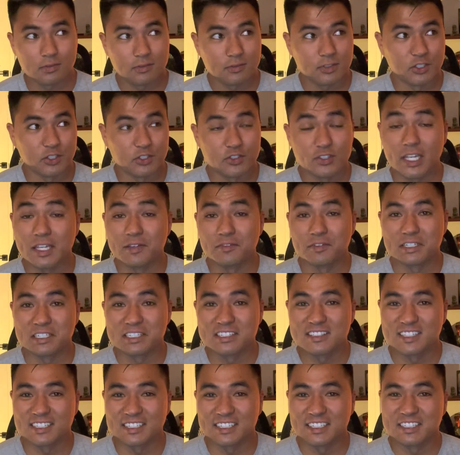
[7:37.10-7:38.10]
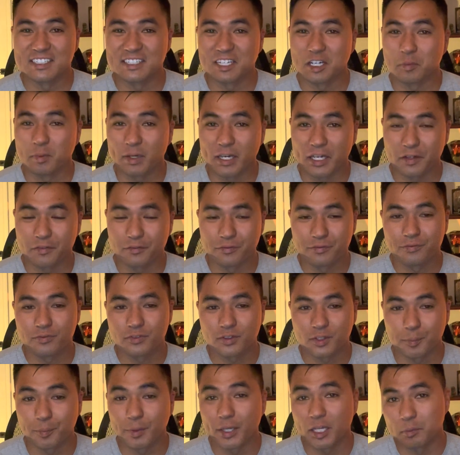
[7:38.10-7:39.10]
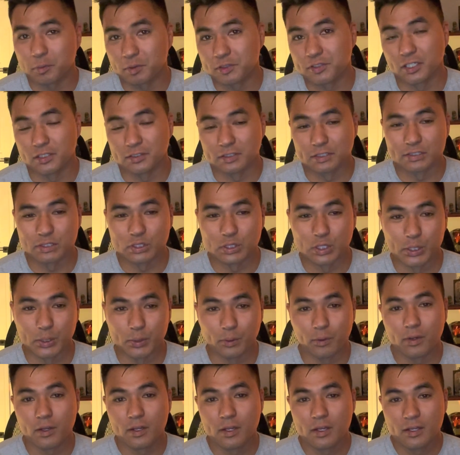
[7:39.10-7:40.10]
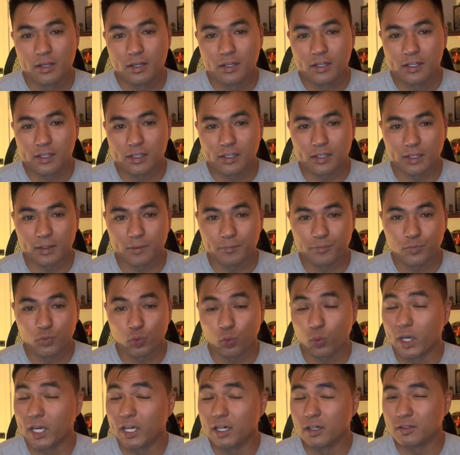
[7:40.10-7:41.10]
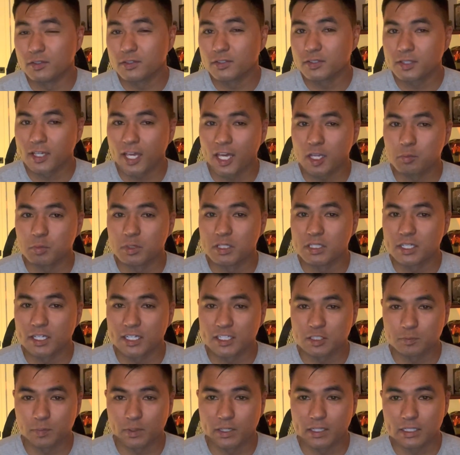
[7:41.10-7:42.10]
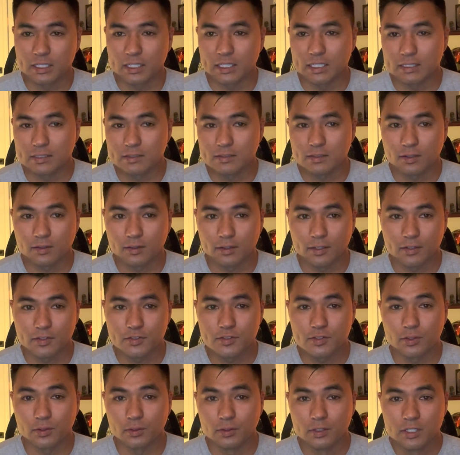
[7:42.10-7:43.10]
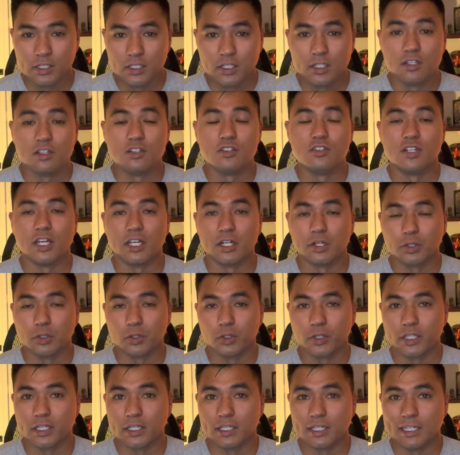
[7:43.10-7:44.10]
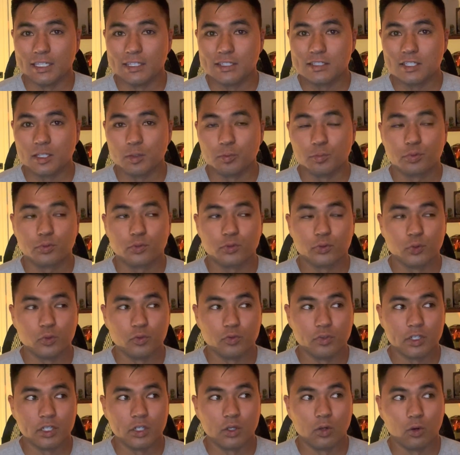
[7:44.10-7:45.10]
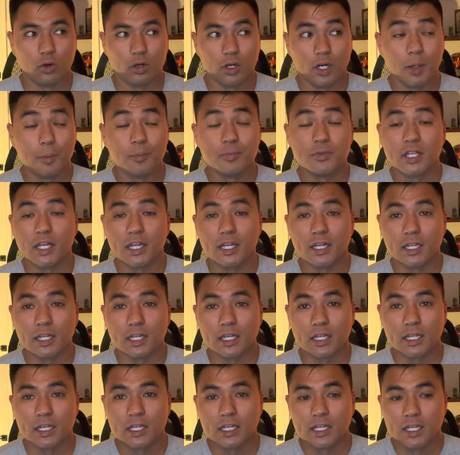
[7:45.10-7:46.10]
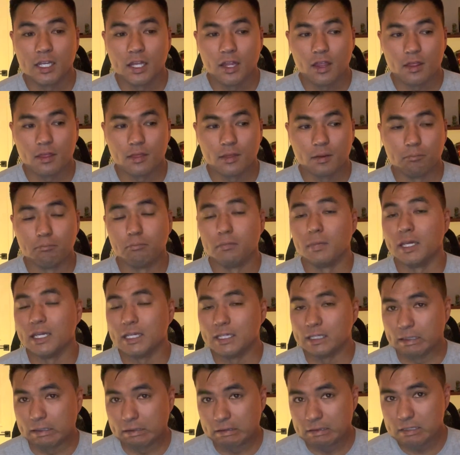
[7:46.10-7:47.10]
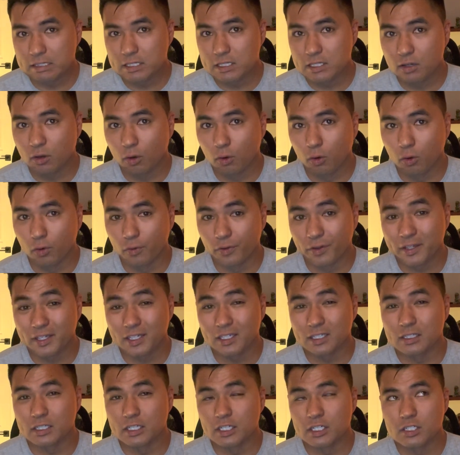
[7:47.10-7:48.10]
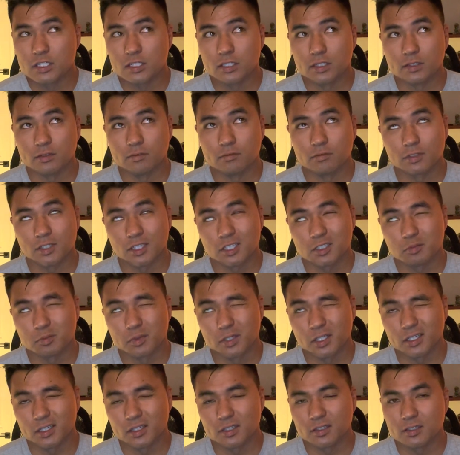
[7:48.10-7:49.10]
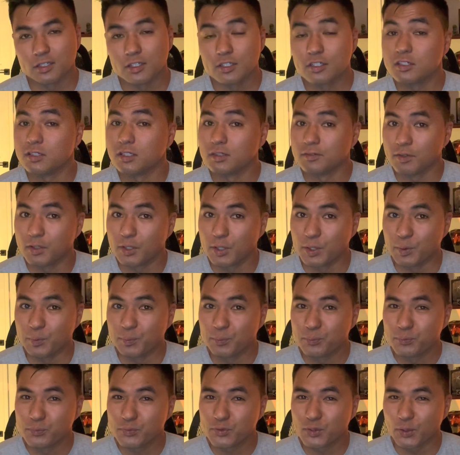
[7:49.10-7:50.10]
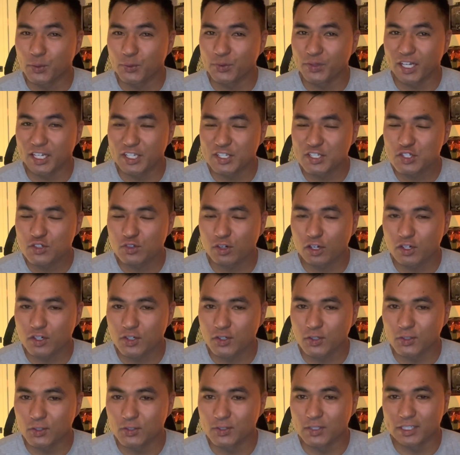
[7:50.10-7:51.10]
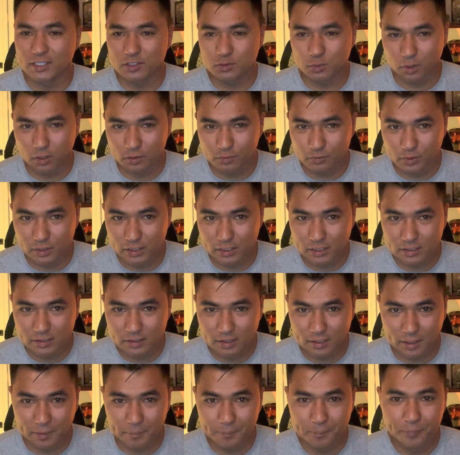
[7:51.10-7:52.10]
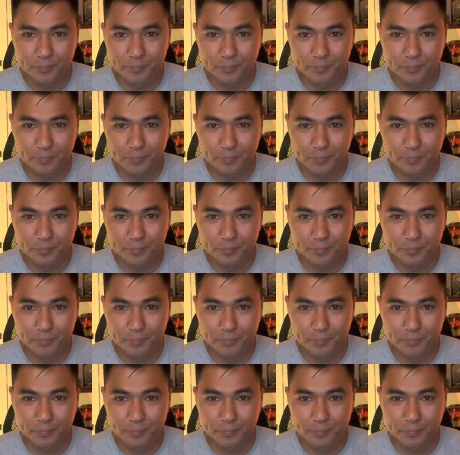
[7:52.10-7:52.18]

savings. It can come out of the payment on this loan. Okay, wells can be case by case. All right, so generally it's improving or updating the maintenance or the condition, cosmetic condition of a home. So not structural, not square footage. Okay,